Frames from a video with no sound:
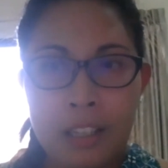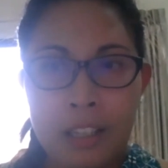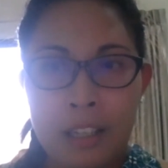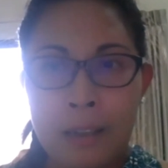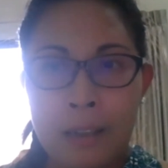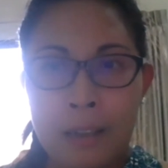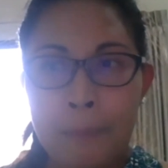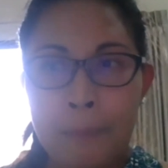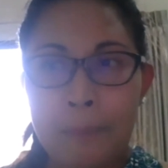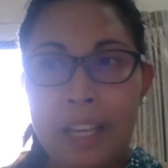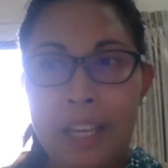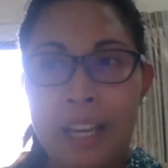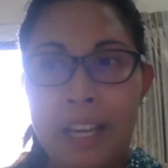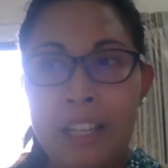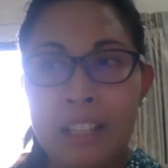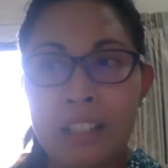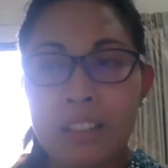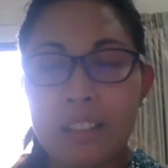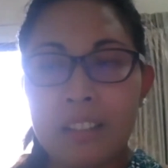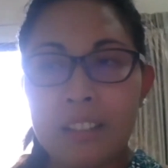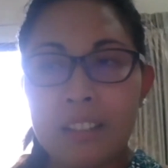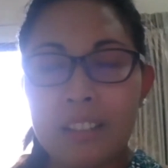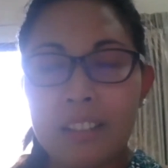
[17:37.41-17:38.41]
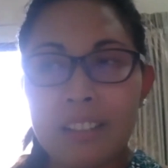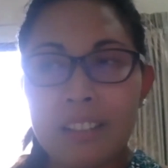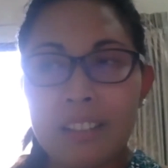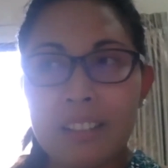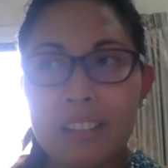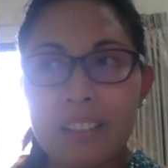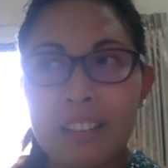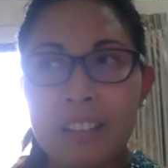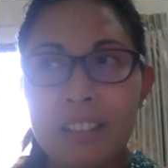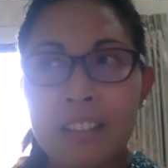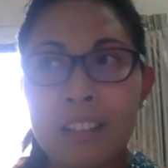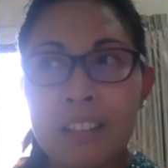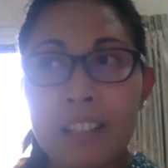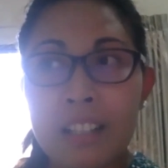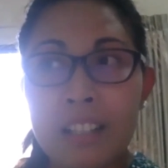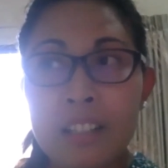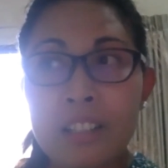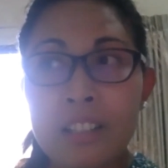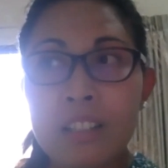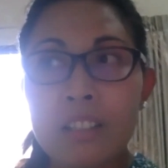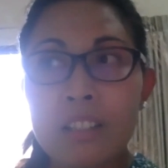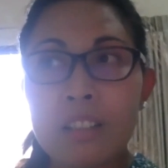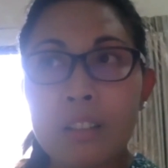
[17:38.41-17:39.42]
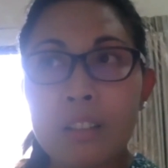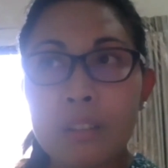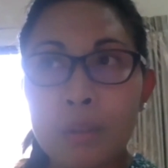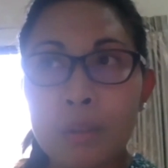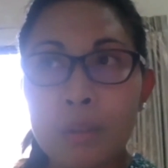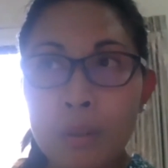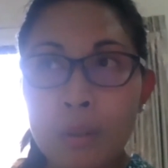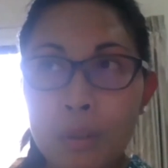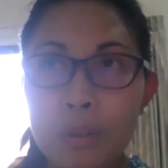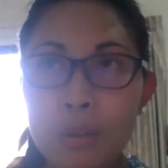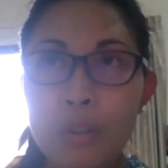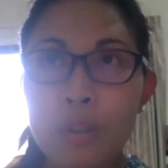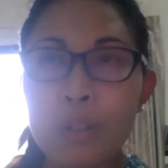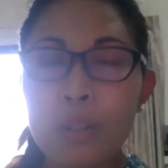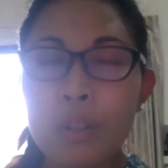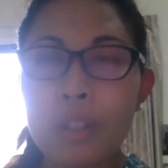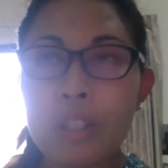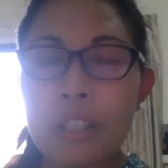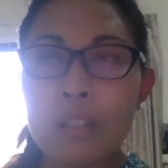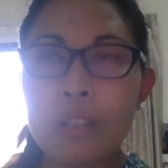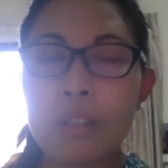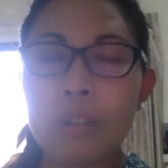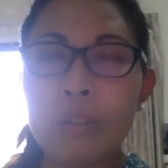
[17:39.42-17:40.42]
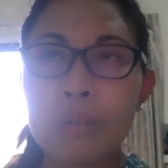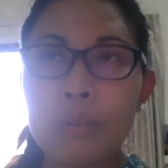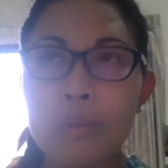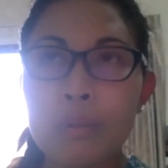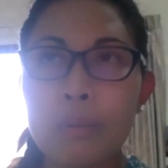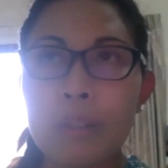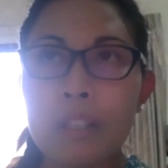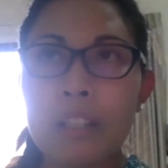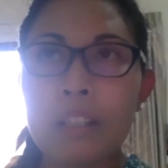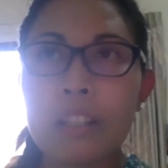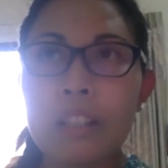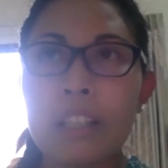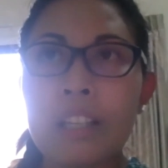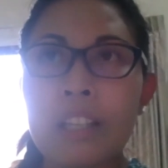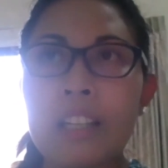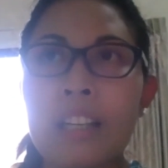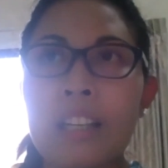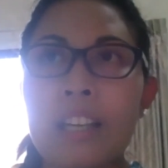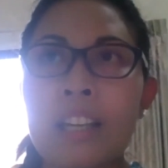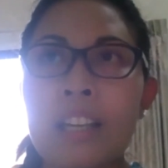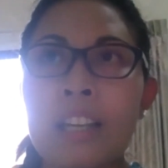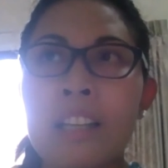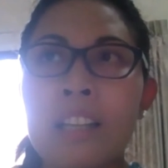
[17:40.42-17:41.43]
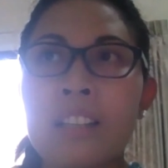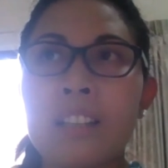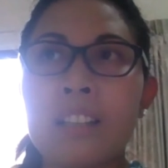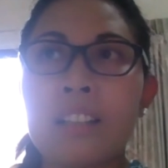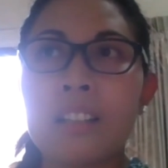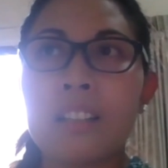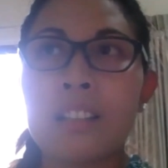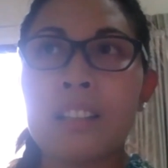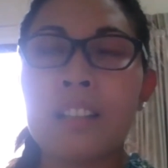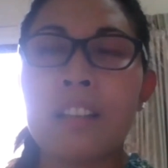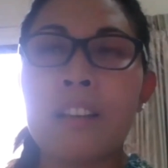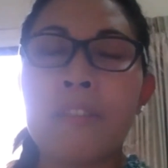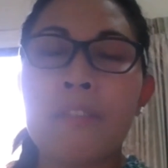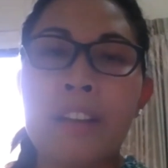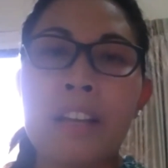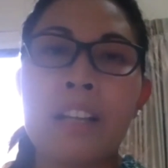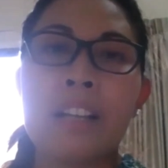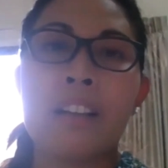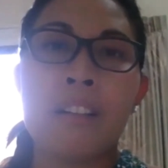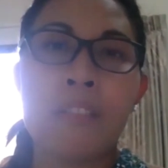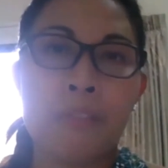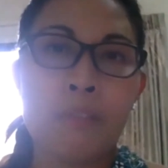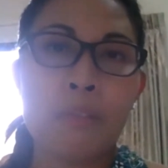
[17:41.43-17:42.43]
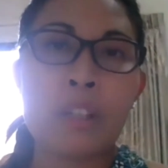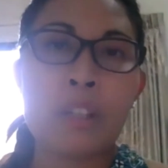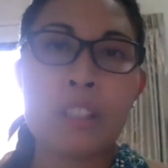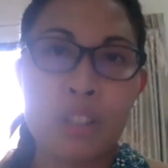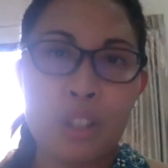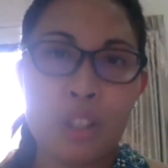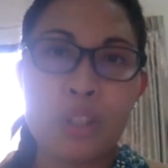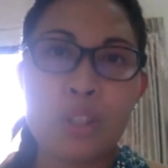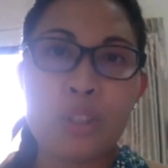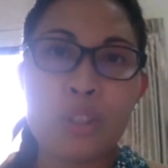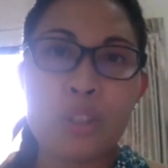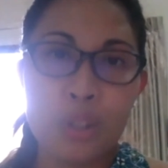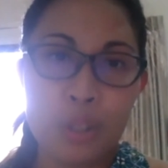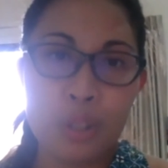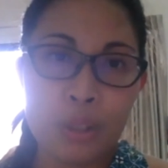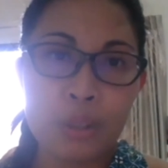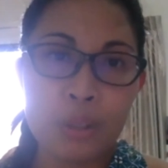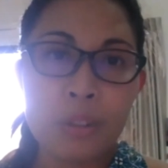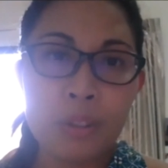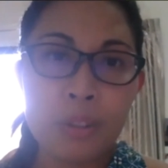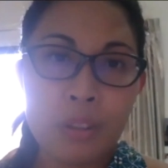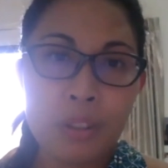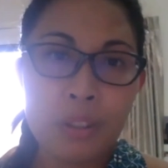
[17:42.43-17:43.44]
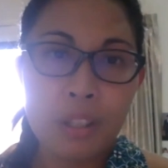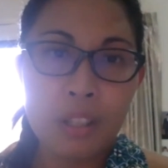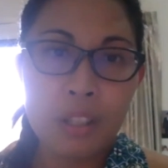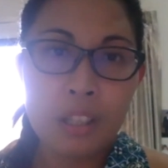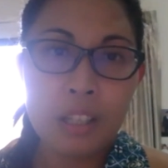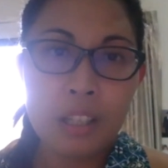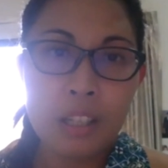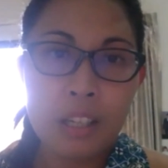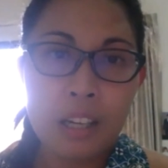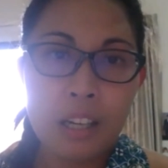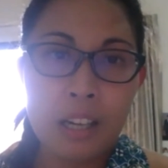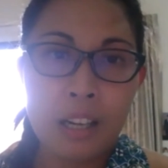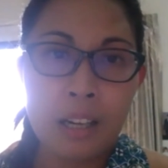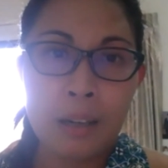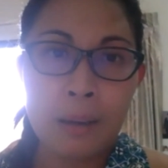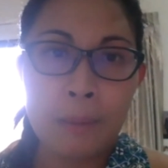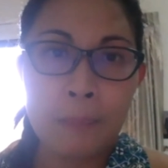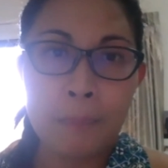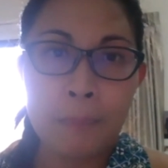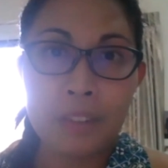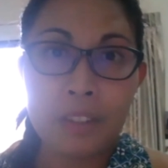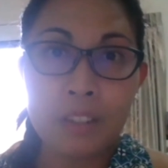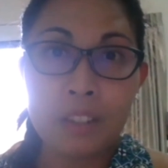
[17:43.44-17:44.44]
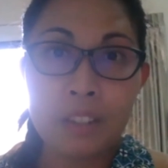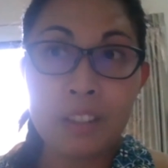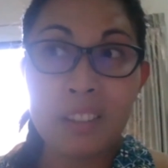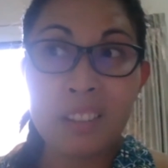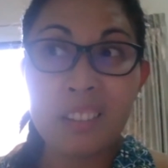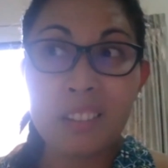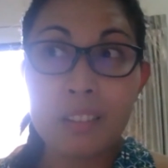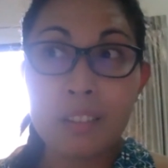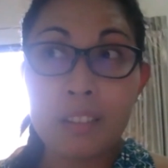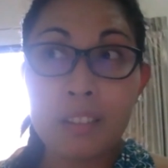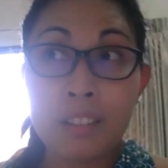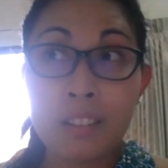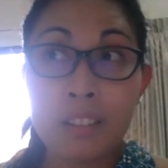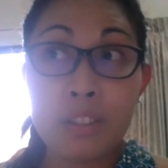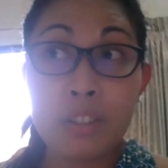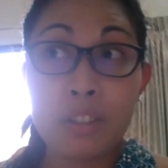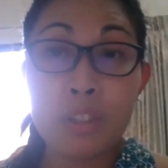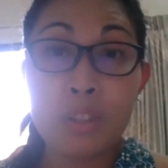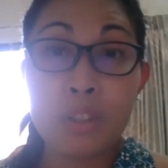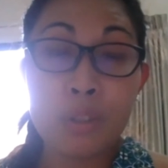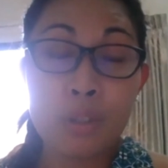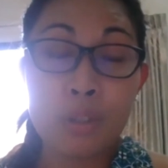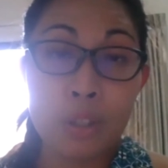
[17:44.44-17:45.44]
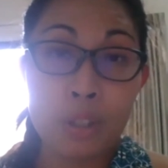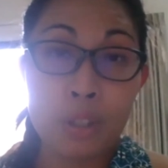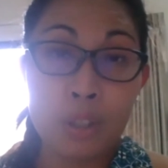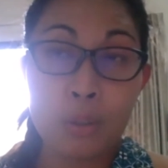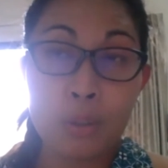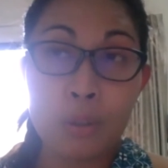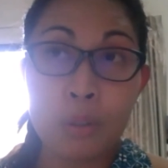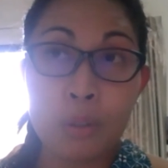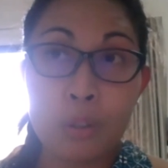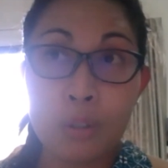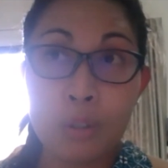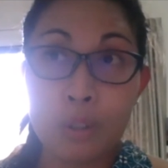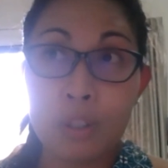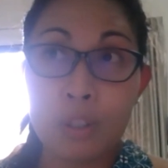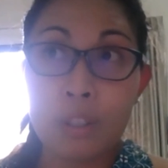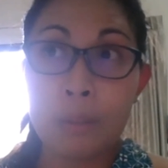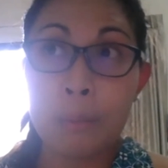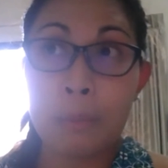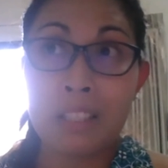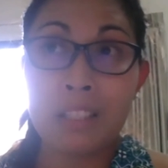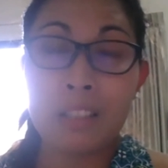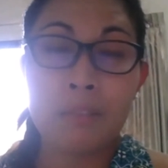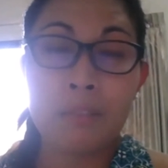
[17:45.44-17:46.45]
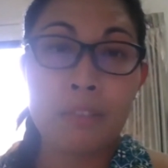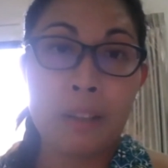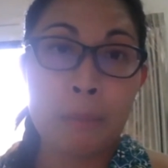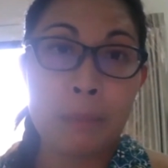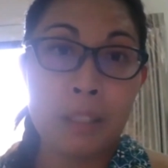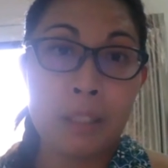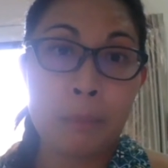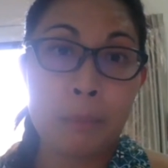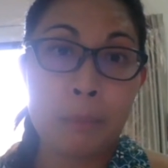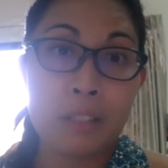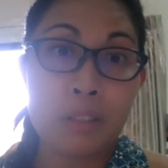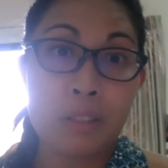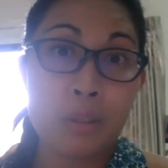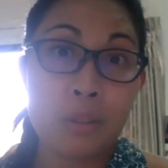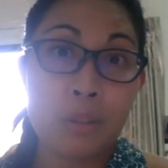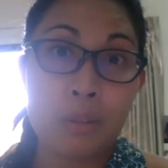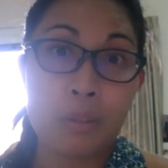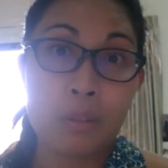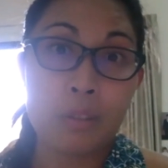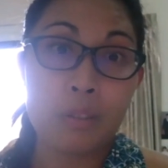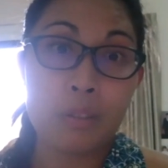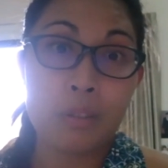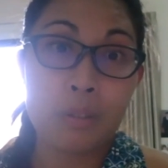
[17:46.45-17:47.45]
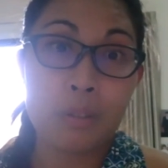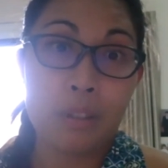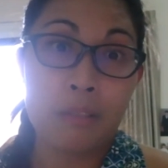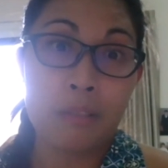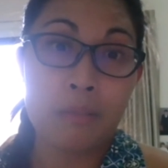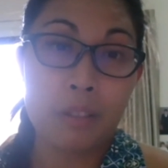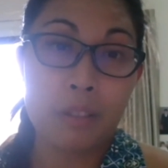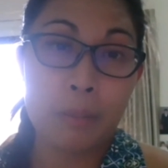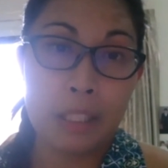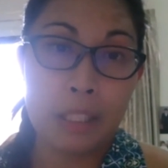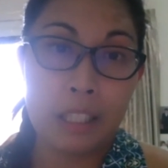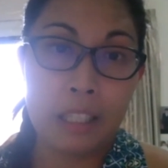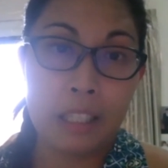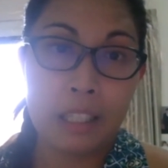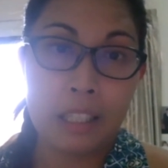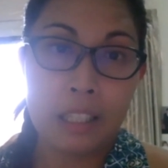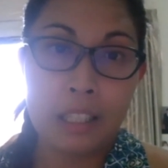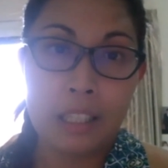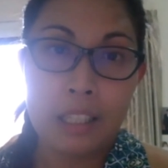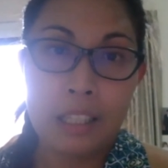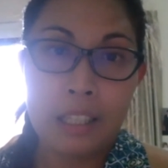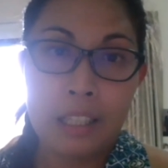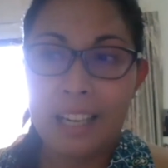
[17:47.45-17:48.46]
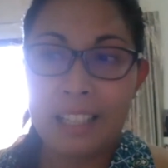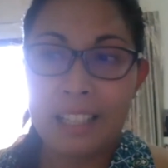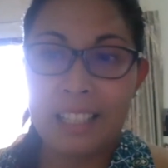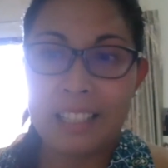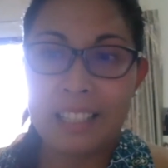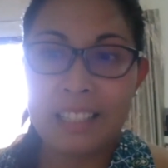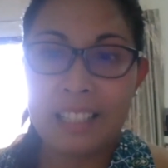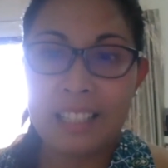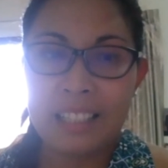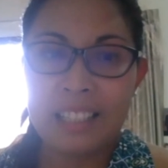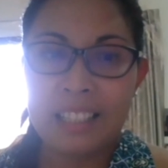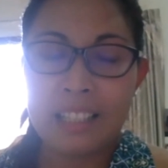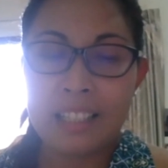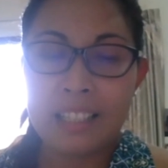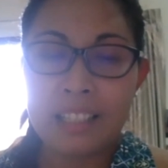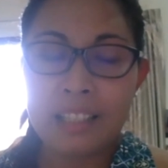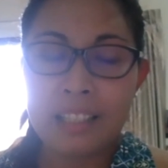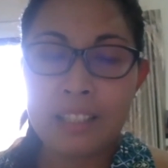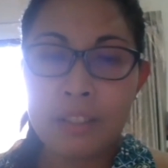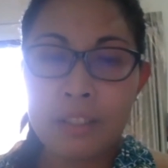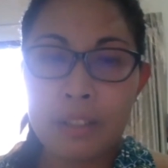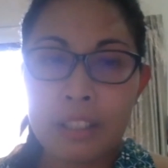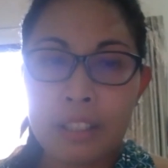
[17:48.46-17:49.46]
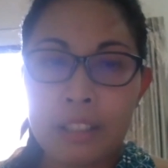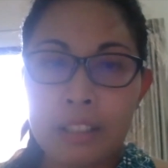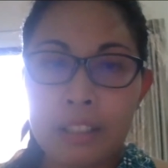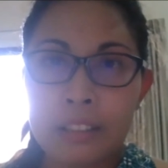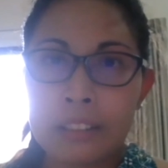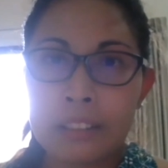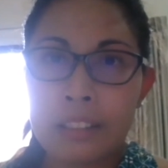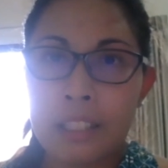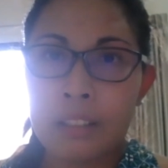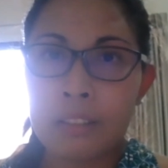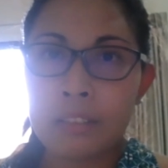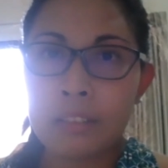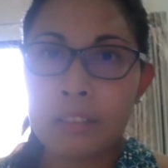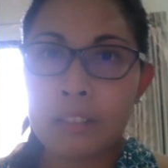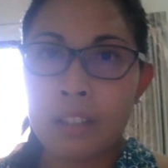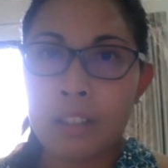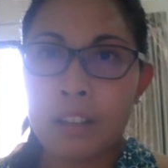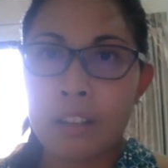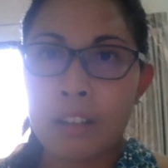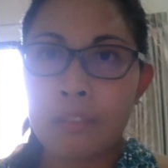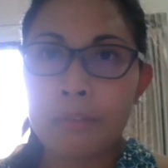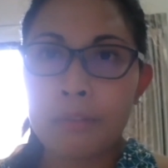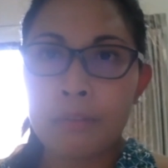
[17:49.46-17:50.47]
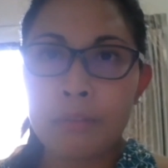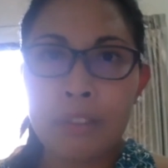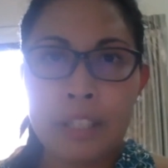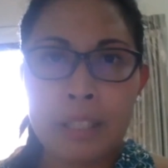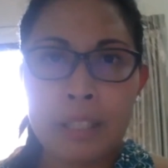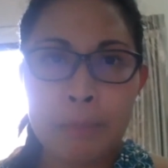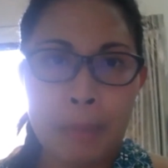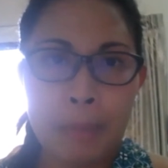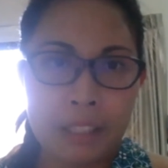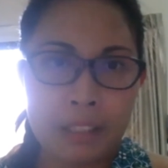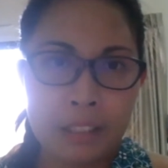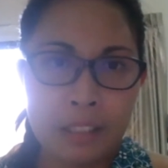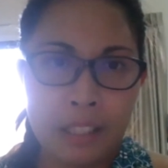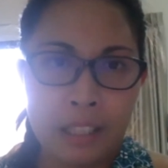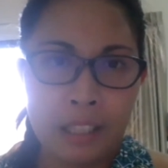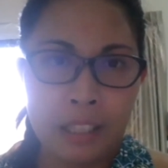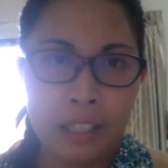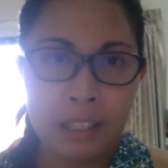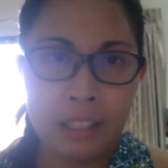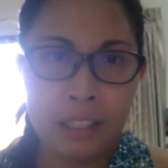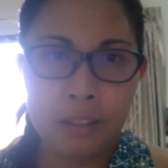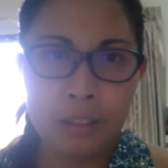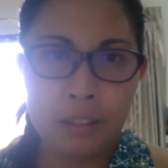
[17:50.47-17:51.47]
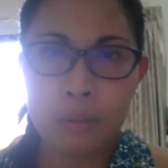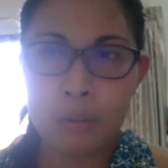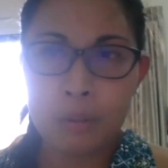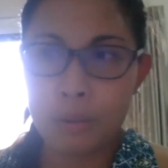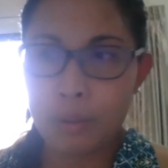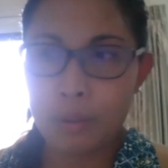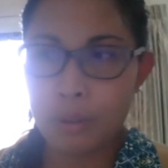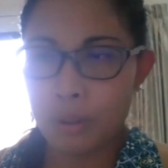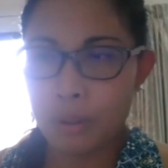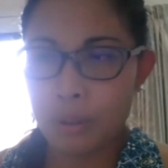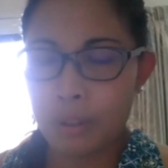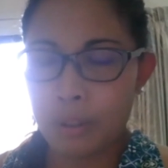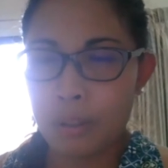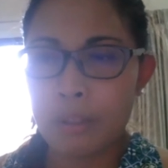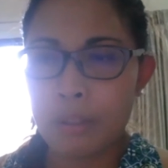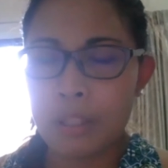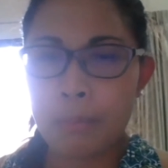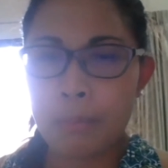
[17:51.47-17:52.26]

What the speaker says: And it's culture is also one thing, and the effect of what you do, not just to you or to your immediate family, but to everybody. I guess, that's trickling down of respecting culture,